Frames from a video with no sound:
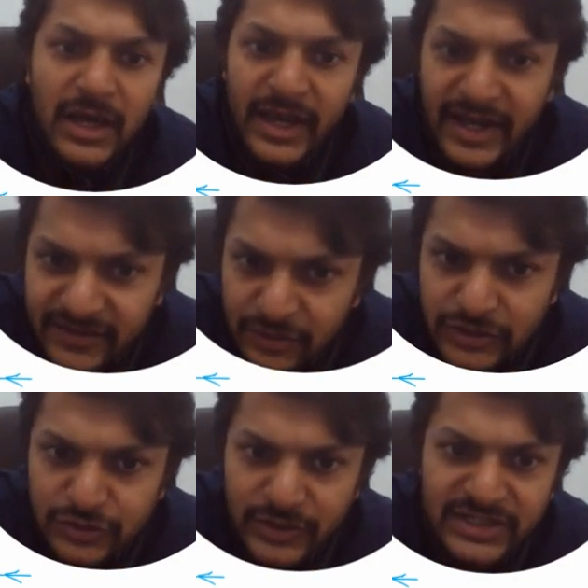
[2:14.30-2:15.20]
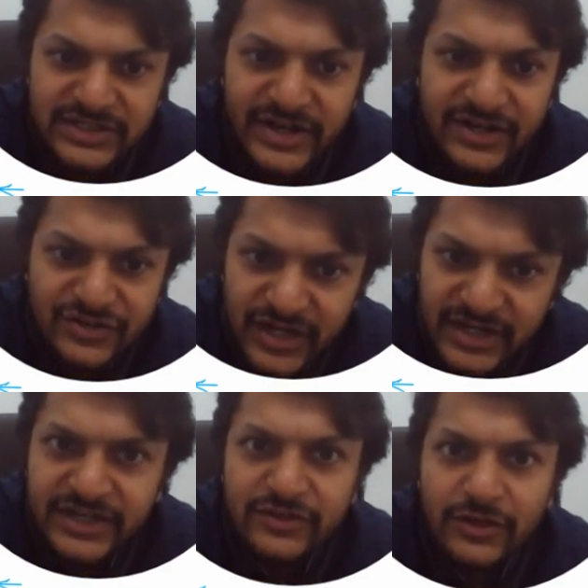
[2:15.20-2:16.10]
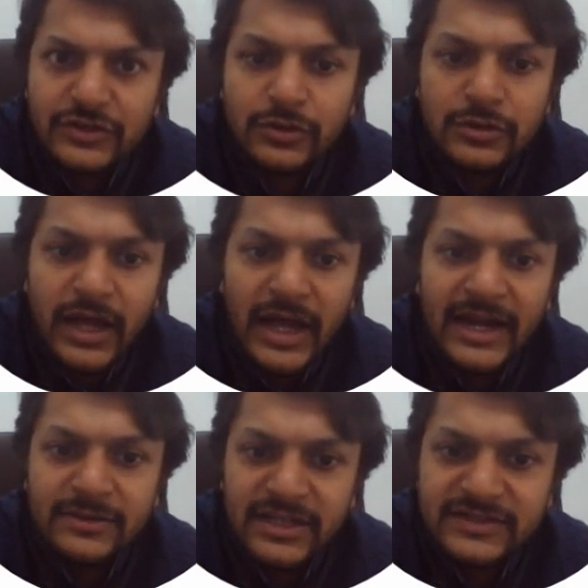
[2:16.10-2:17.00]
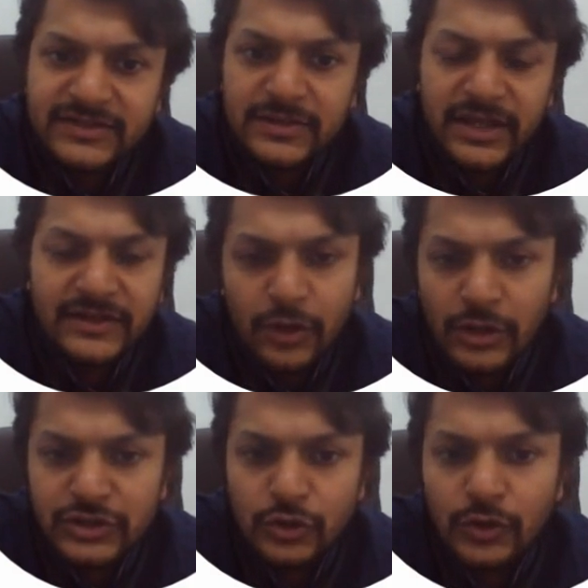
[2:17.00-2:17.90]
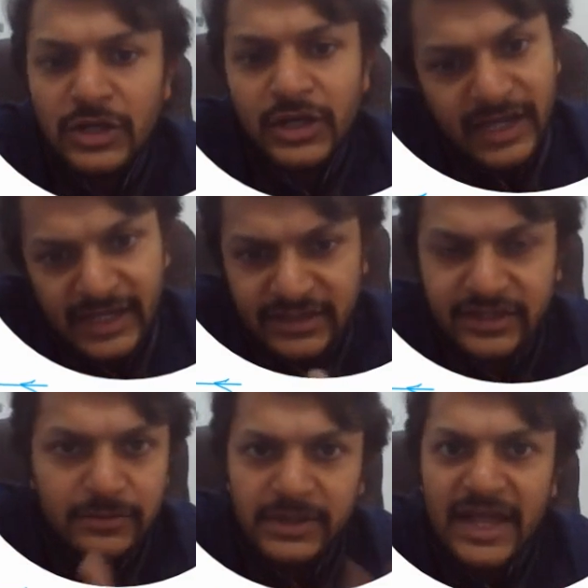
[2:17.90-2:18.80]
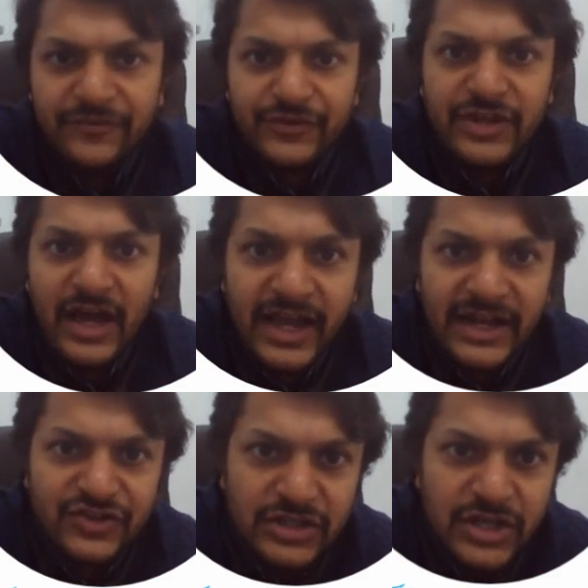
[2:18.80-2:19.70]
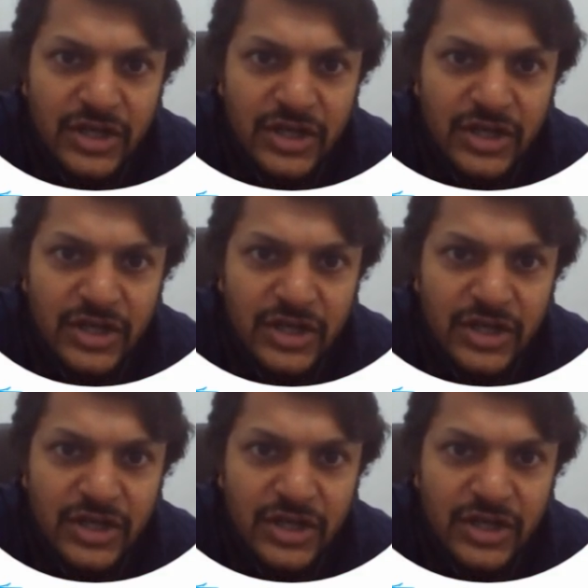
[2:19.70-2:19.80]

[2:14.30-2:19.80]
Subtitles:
It is also in this direction, and it is also, and this is also in the left direction.